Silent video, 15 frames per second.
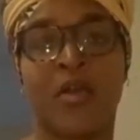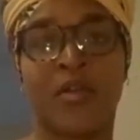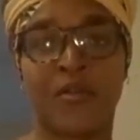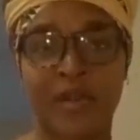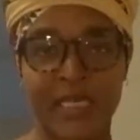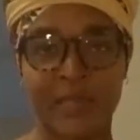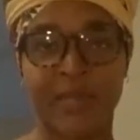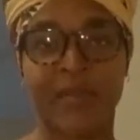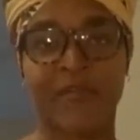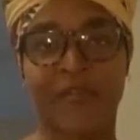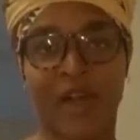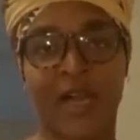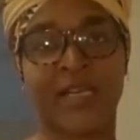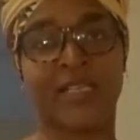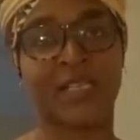crispy
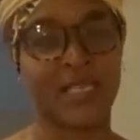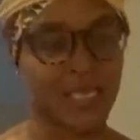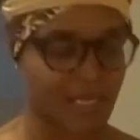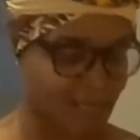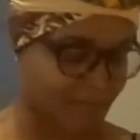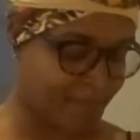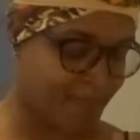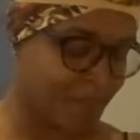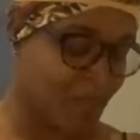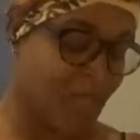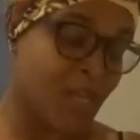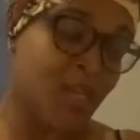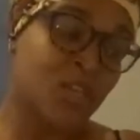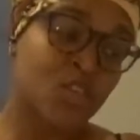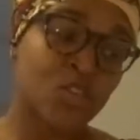fried chicken.
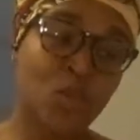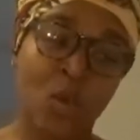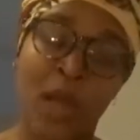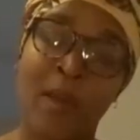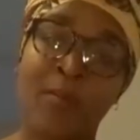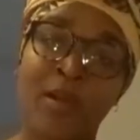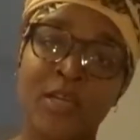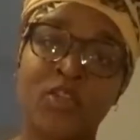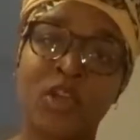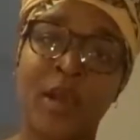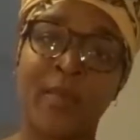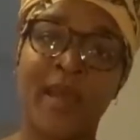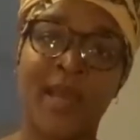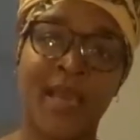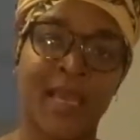So I want to
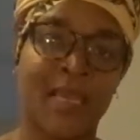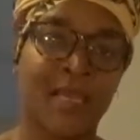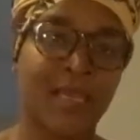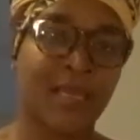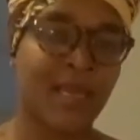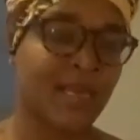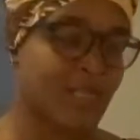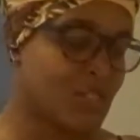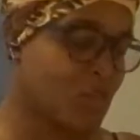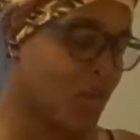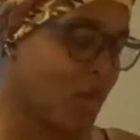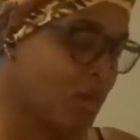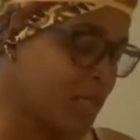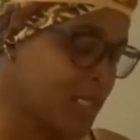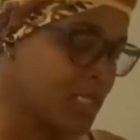try my hand in that. So
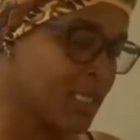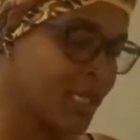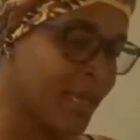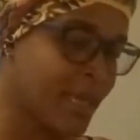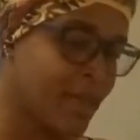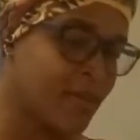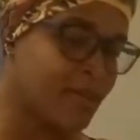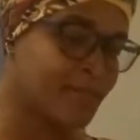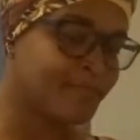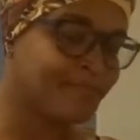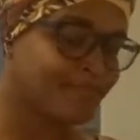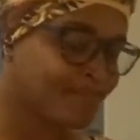I only took out